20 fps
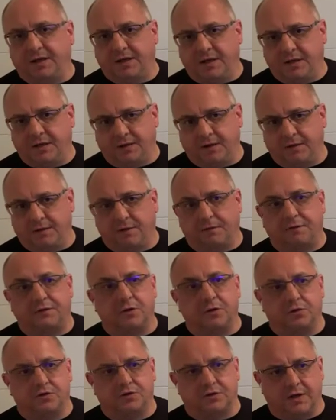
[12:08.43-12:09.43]
will be in
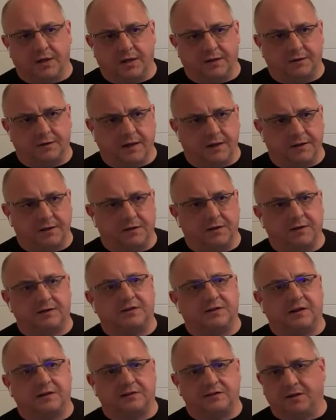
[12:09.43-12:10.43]
the future in
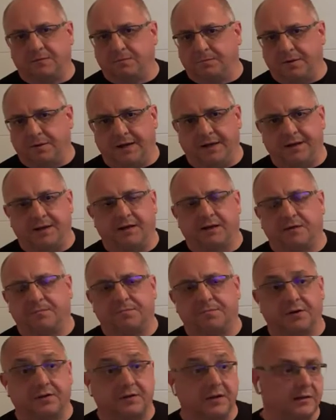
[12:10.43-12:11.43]
analytics and
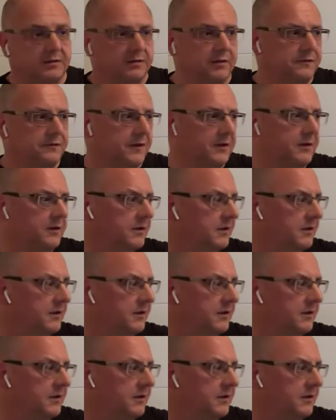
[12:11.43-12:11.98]
planning and predictive